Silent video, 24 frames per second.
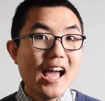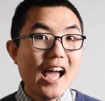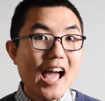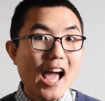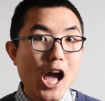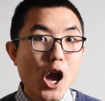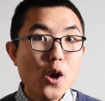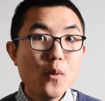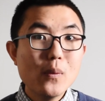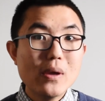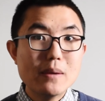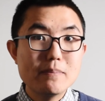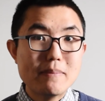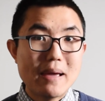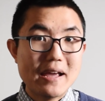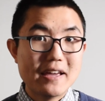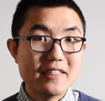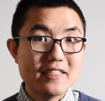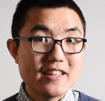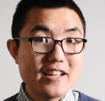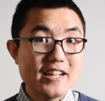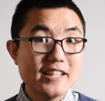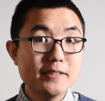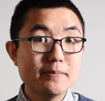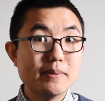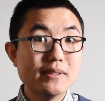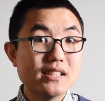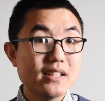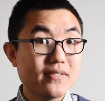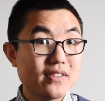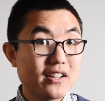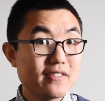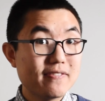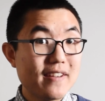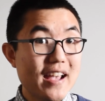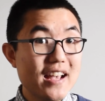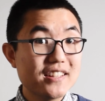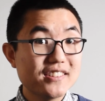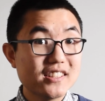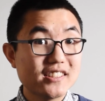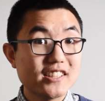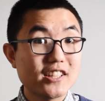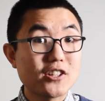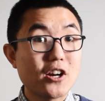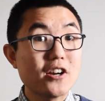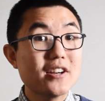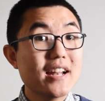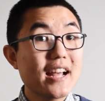how we make these specific phases
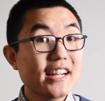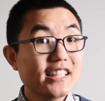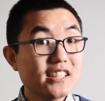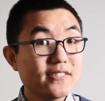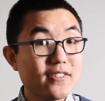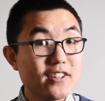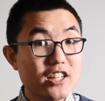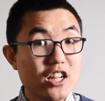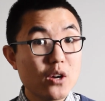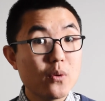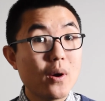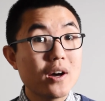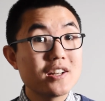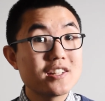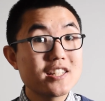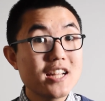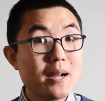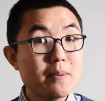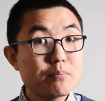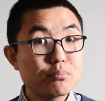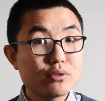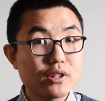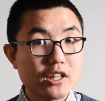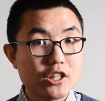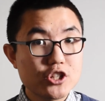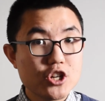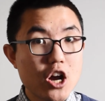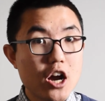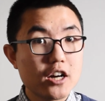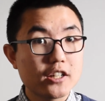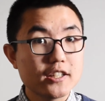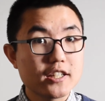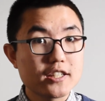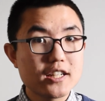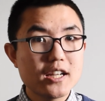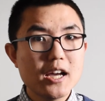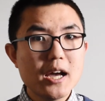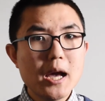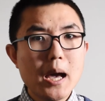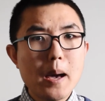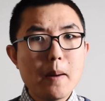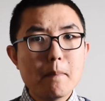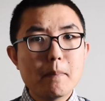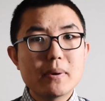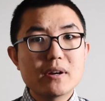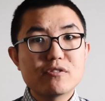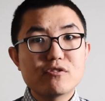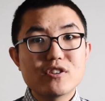in our next video on tempering chocolate,
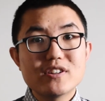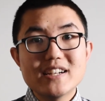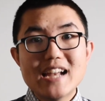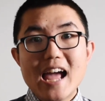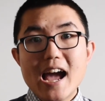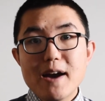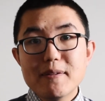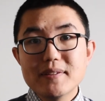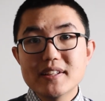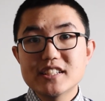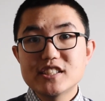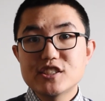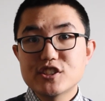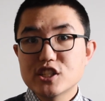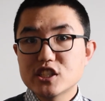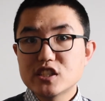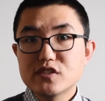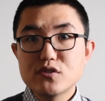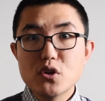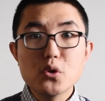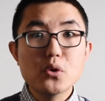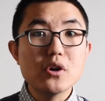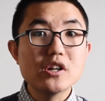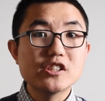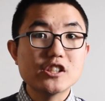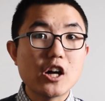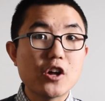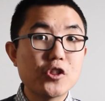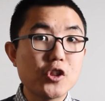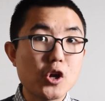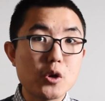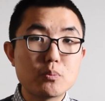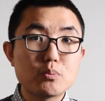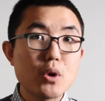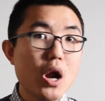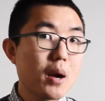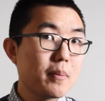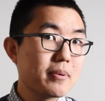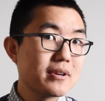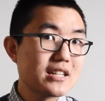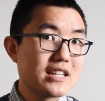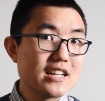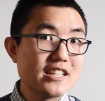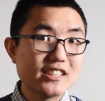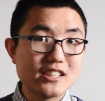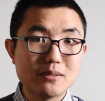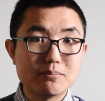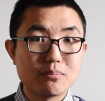but for now let's just focus on their
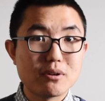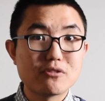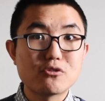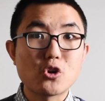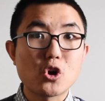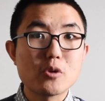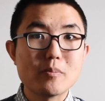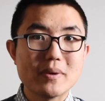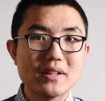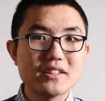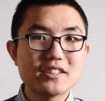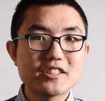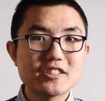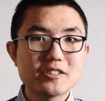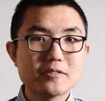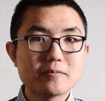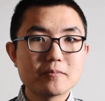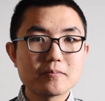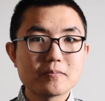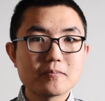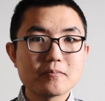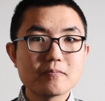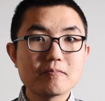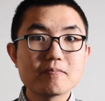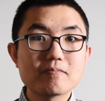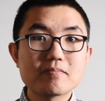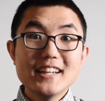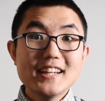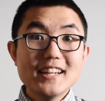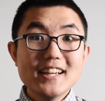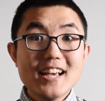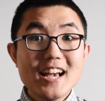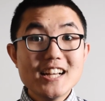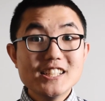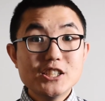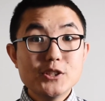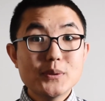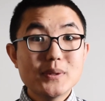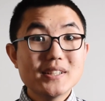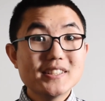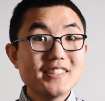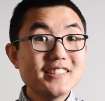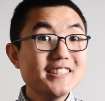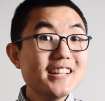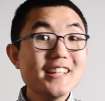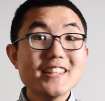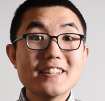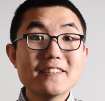properties and performance. As you can
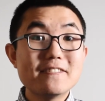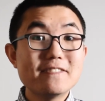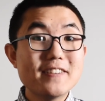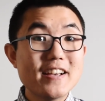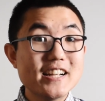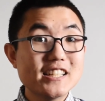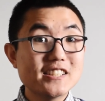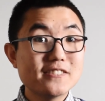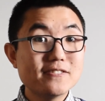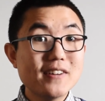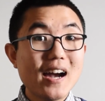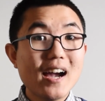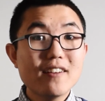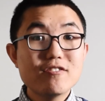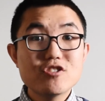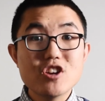see, the phase 5